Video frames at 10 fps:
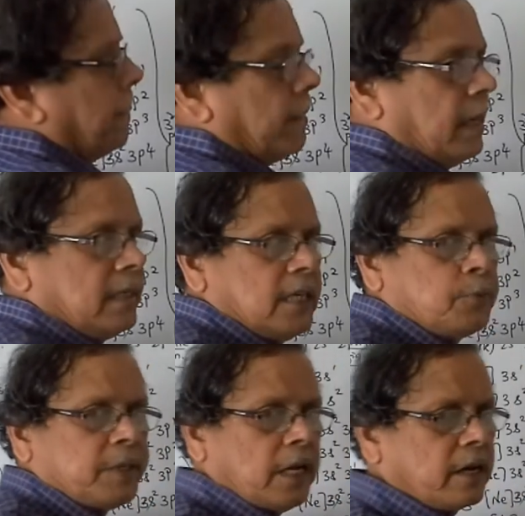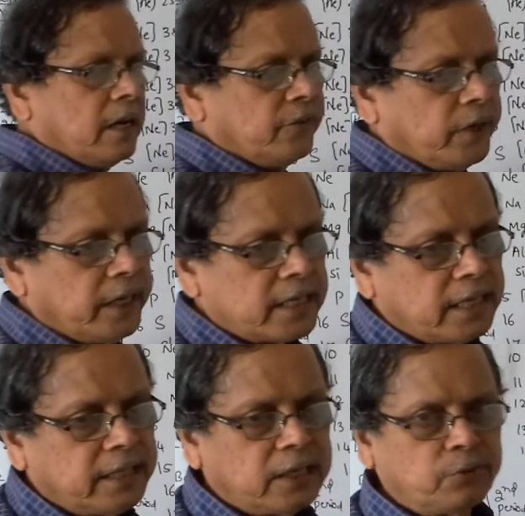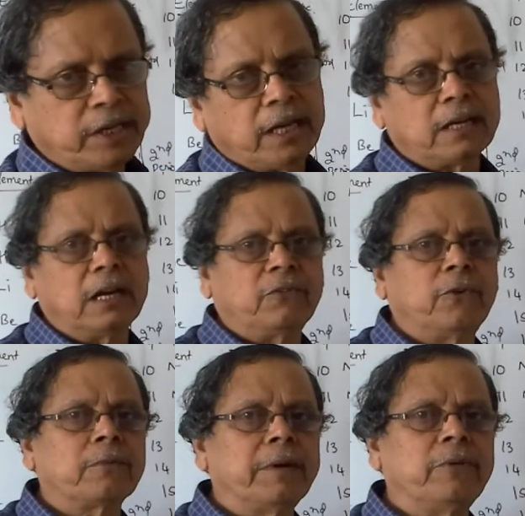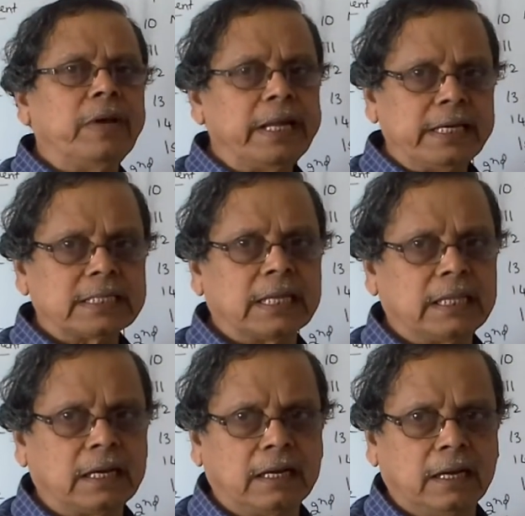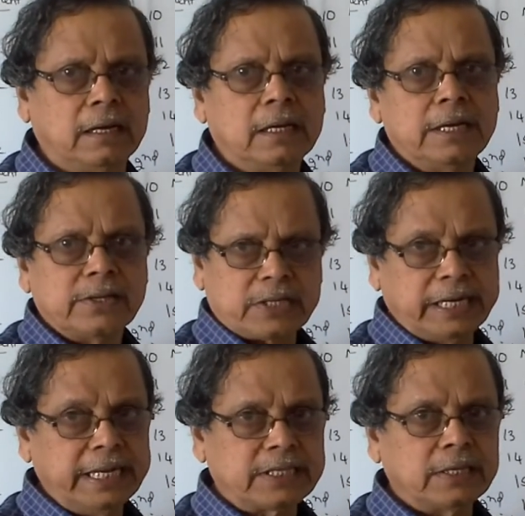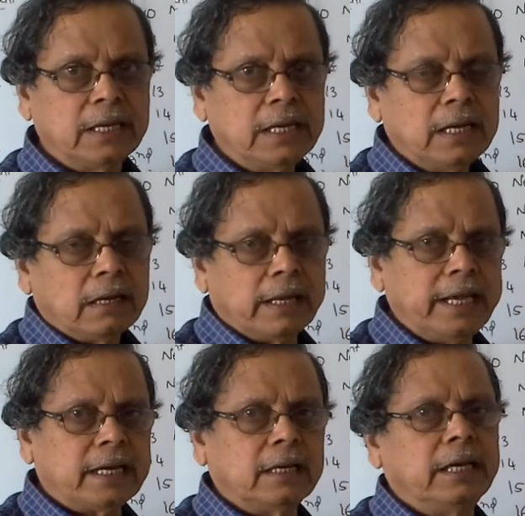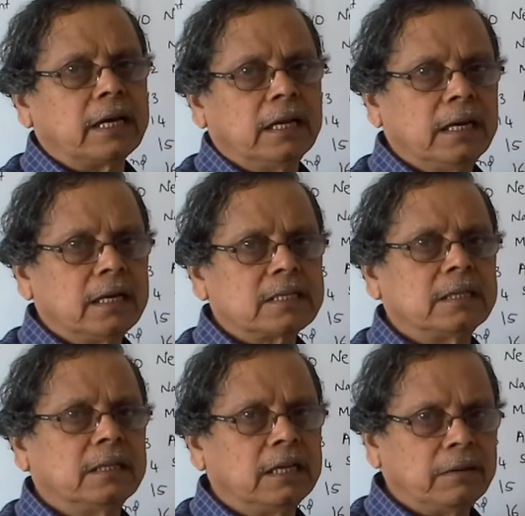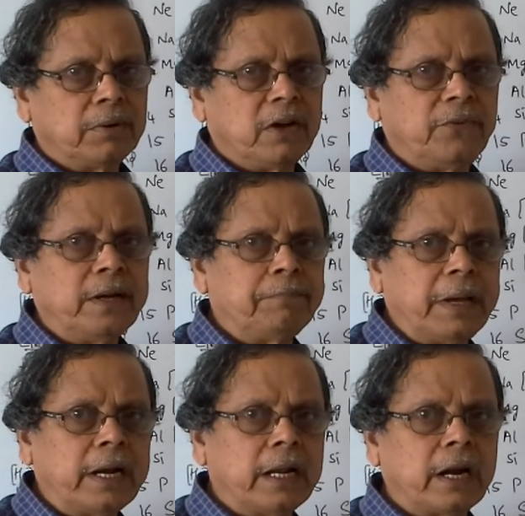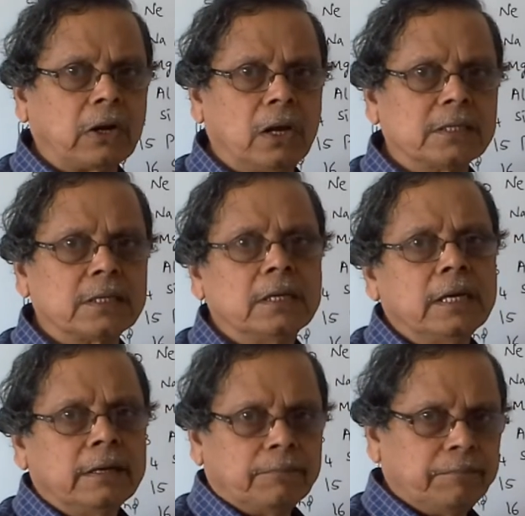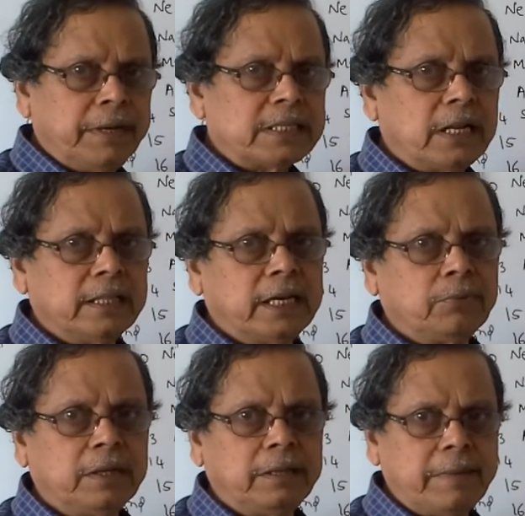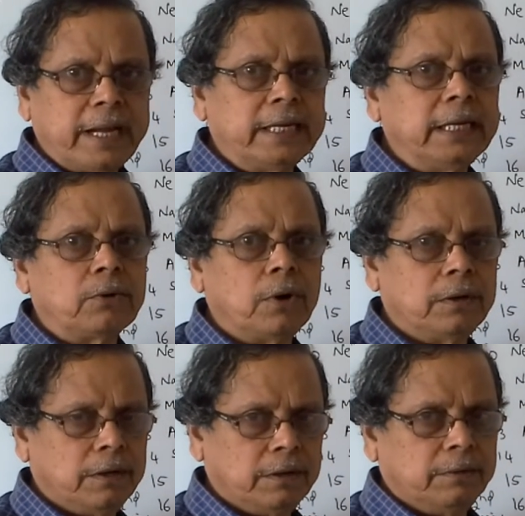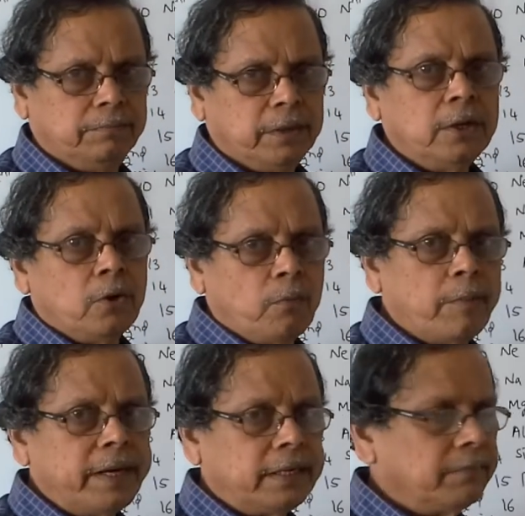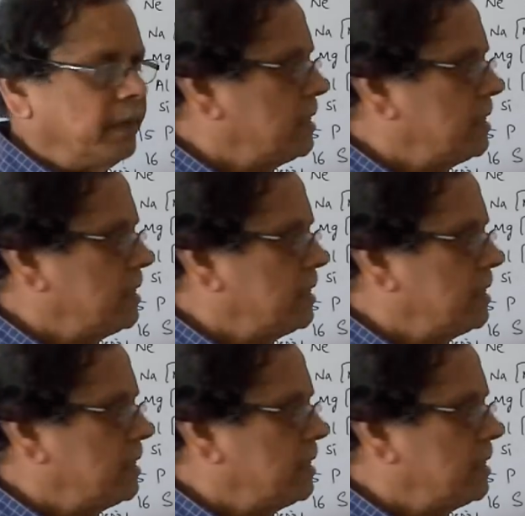there is a special configuration that we can confirm by various other studies, like the colors, the number of unpaired electrons, based on that one the magnetic momentum,